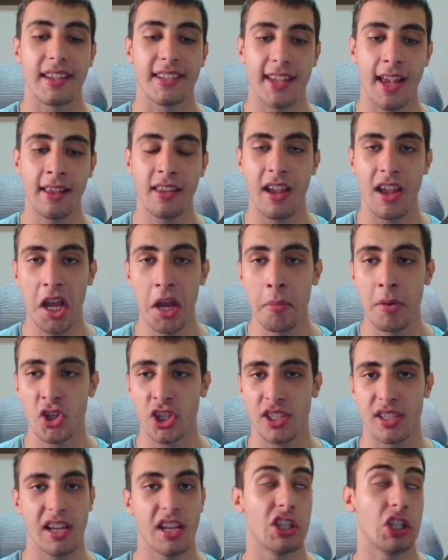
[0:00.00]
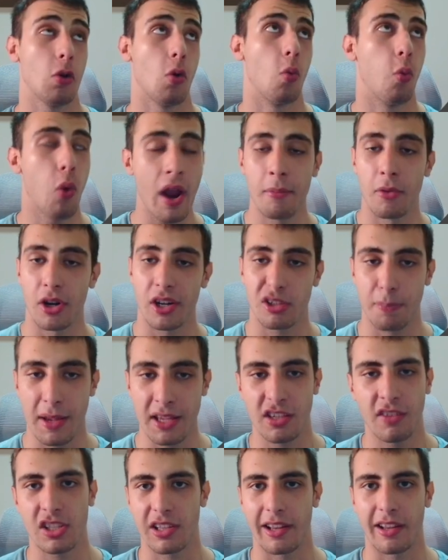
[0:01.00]
Sending images is way more
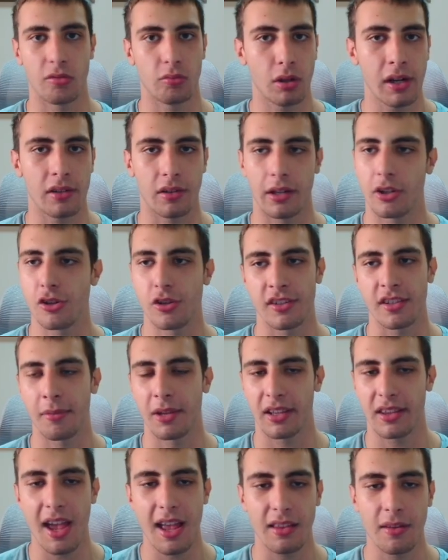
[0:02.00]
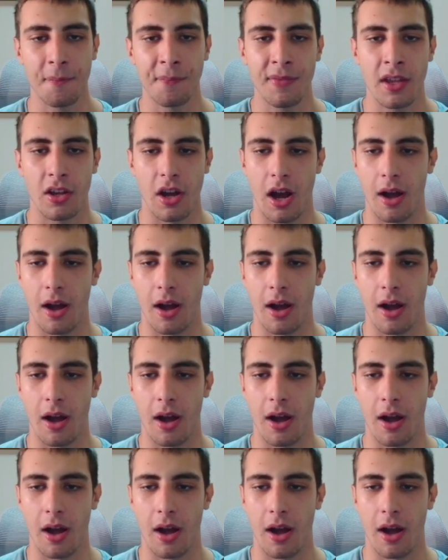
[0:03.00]
expensive. It's like 3 credits or something like that.